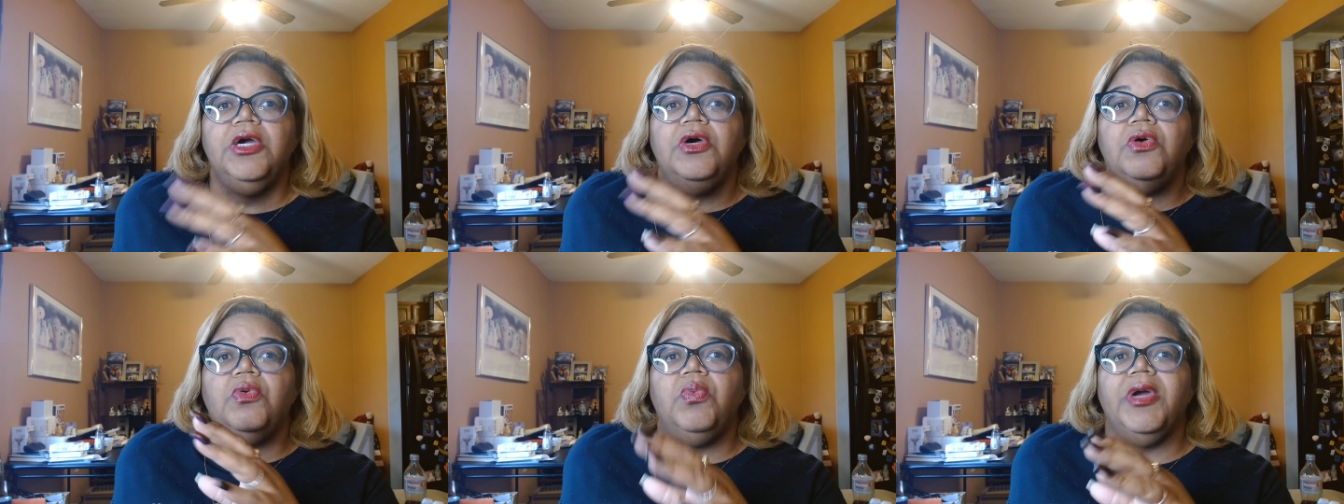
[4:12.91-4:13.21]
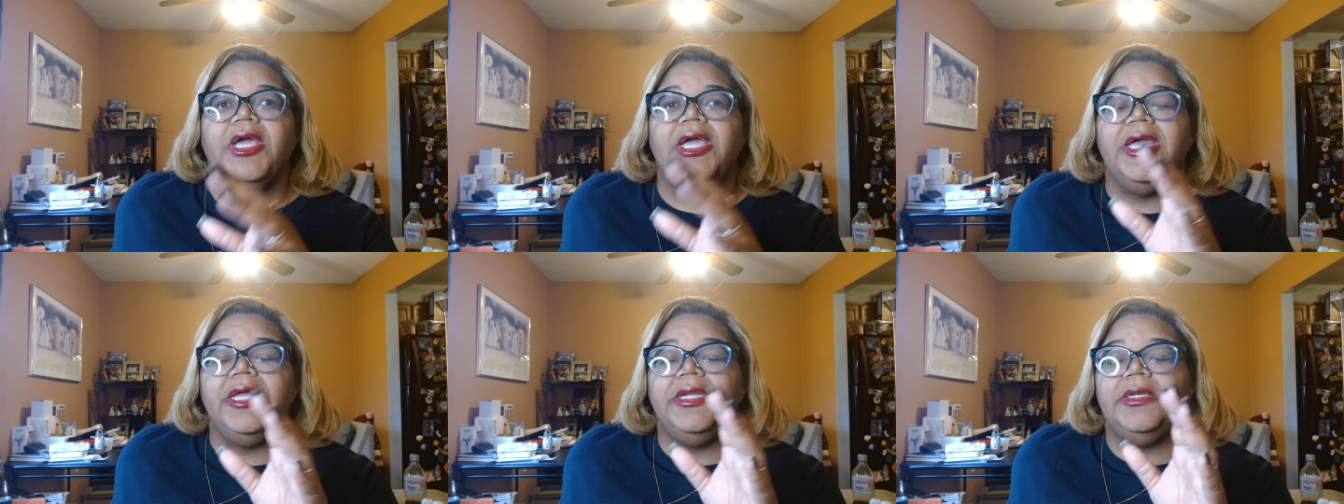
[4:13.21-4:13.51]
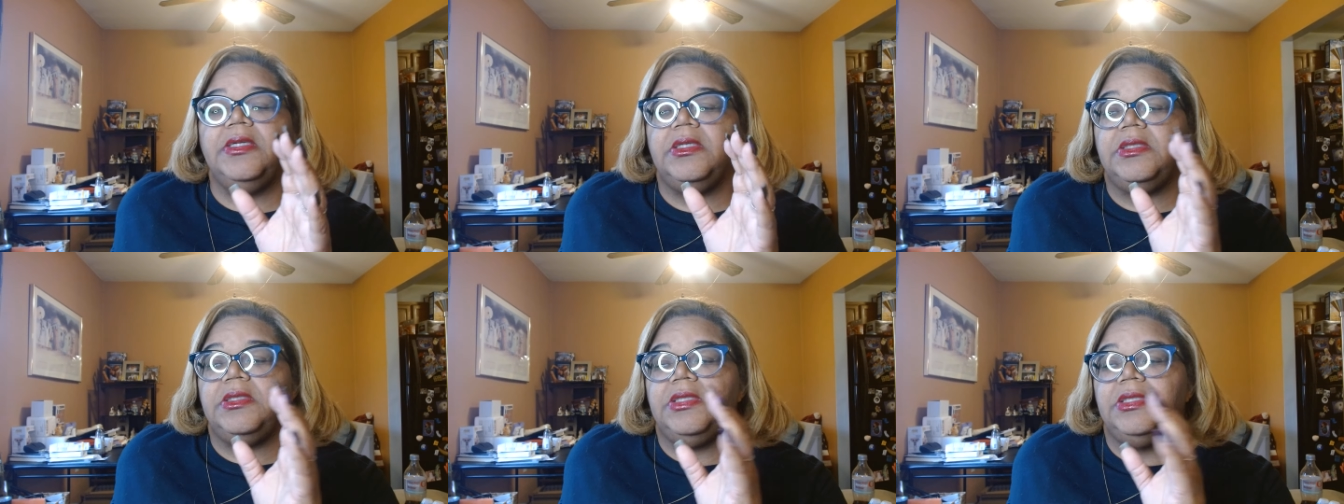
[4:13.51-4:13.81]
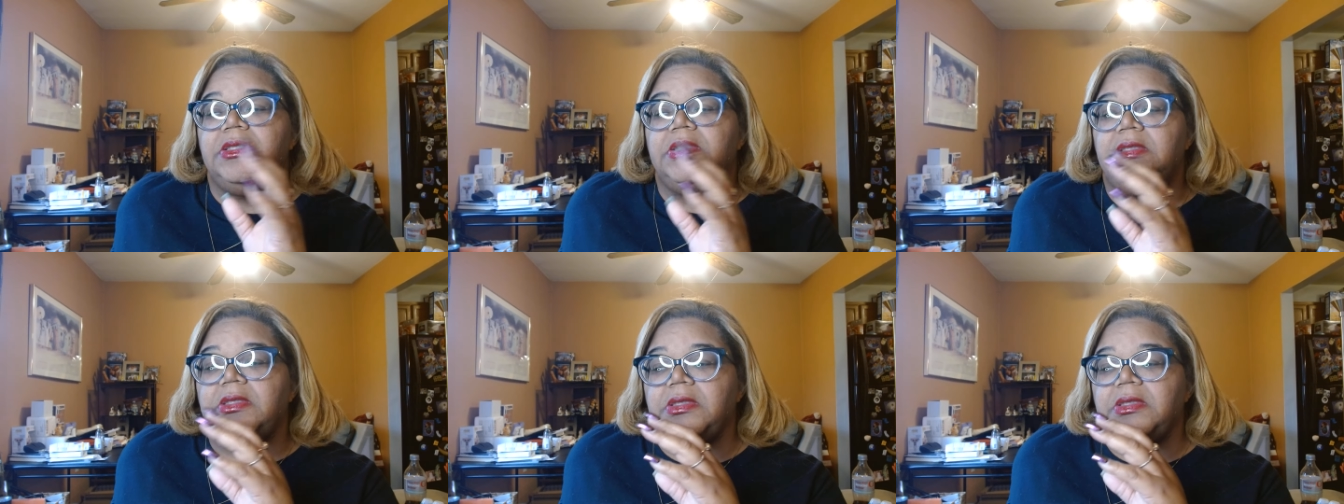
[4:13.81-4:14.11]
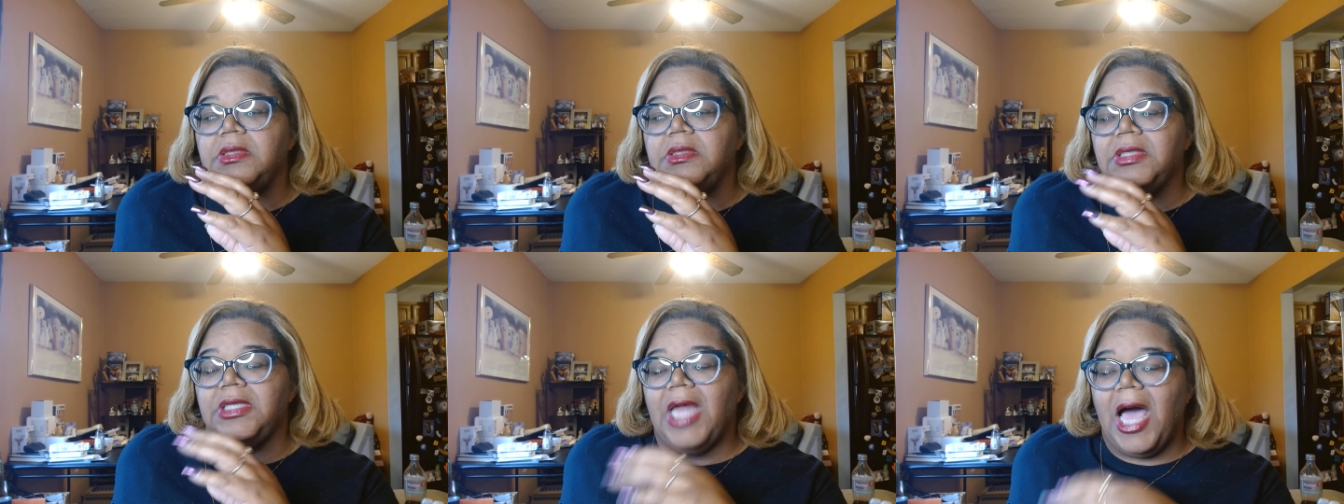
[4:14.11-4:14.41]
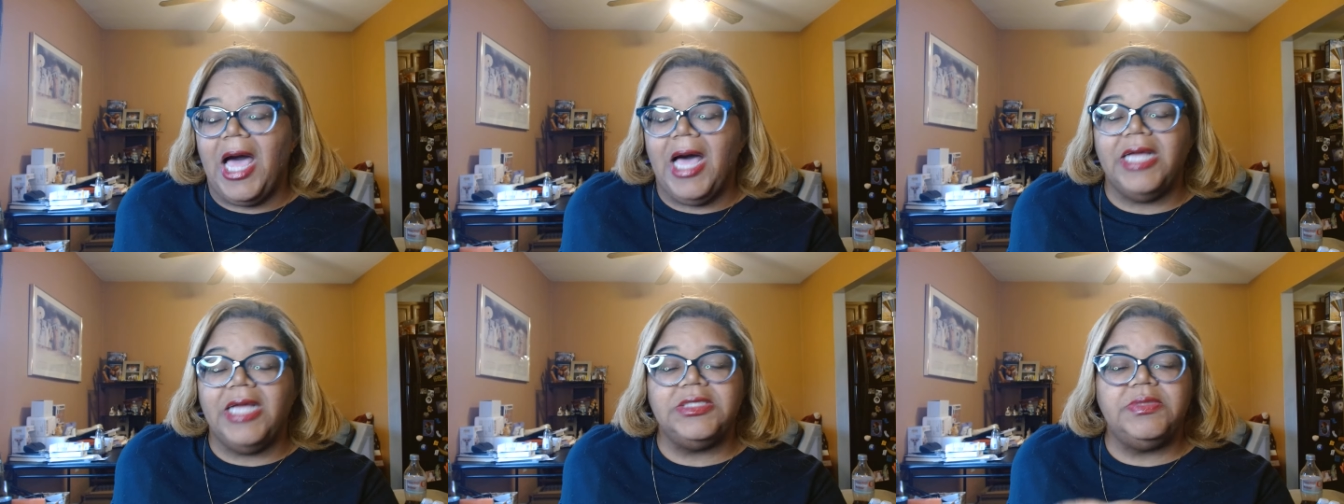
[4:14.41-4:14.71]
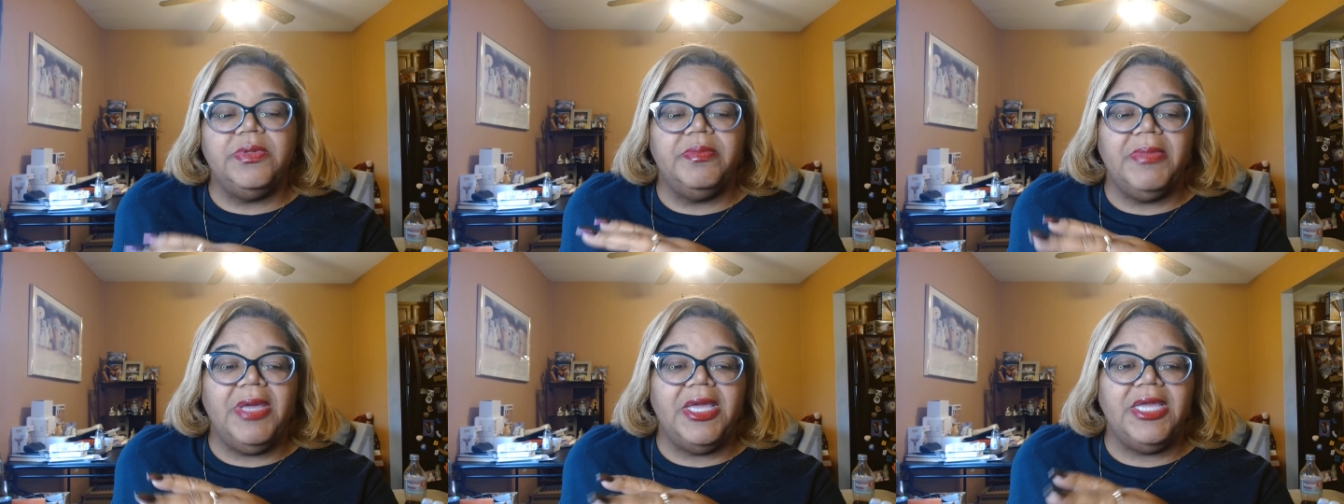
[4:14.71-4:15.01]
when the, the, the
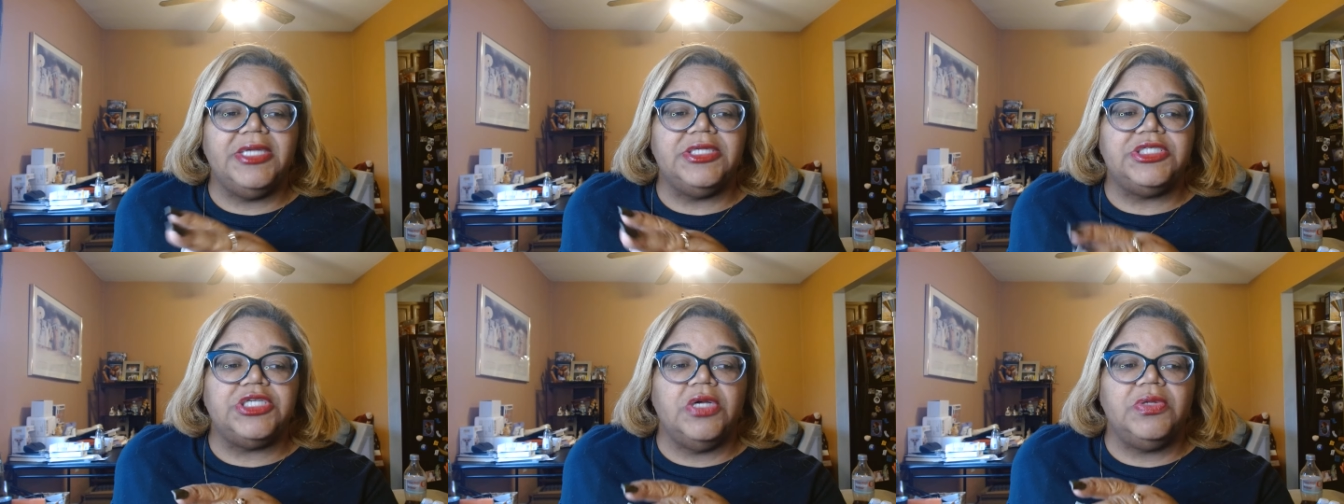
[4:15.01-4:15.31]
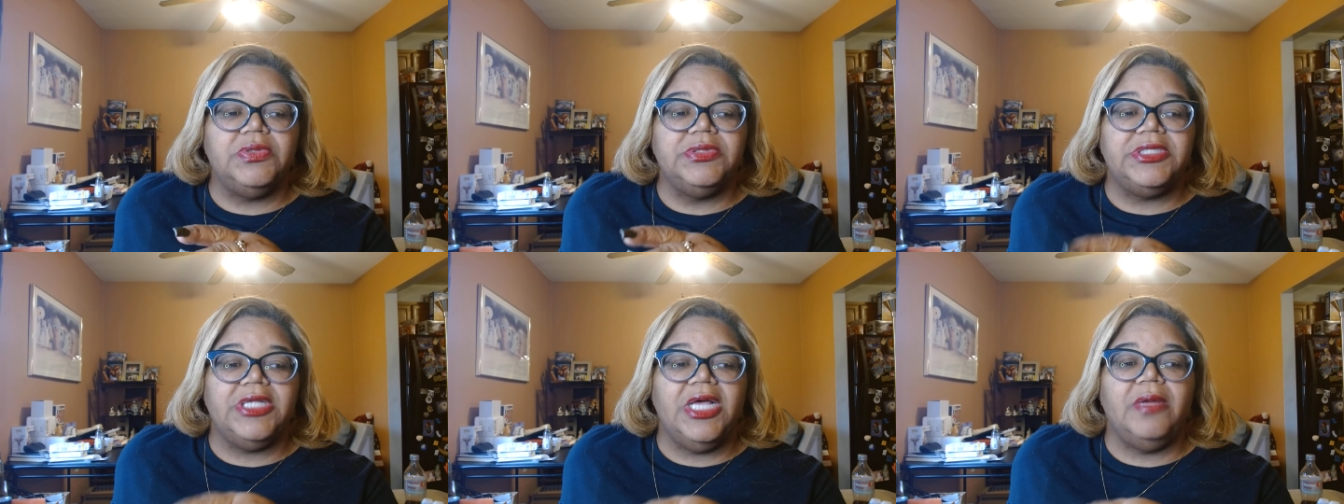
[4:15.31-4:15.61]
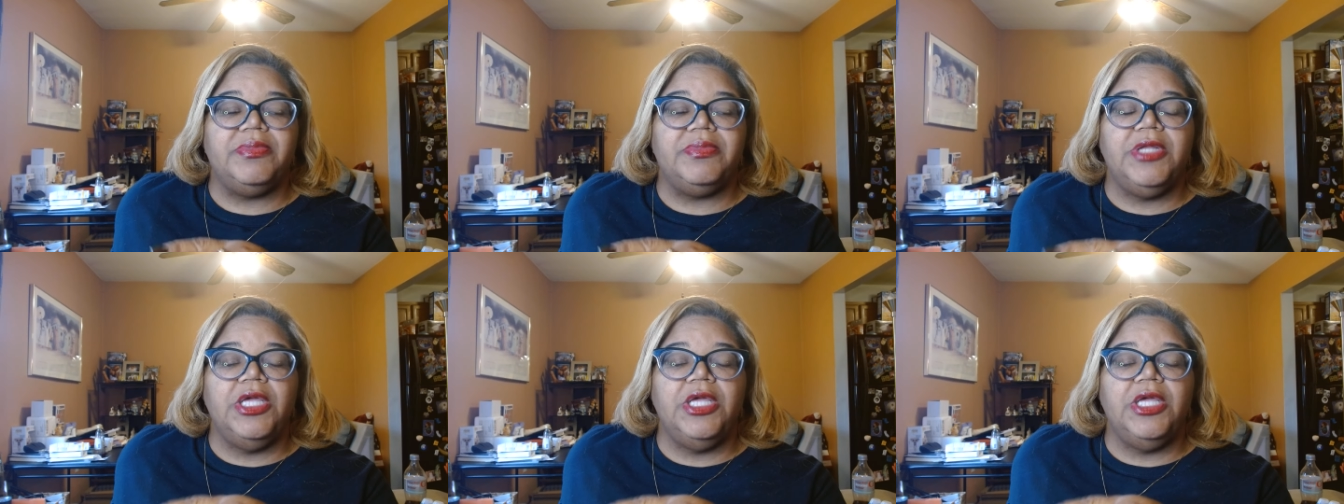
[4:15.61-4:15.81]
Osmond man shows up.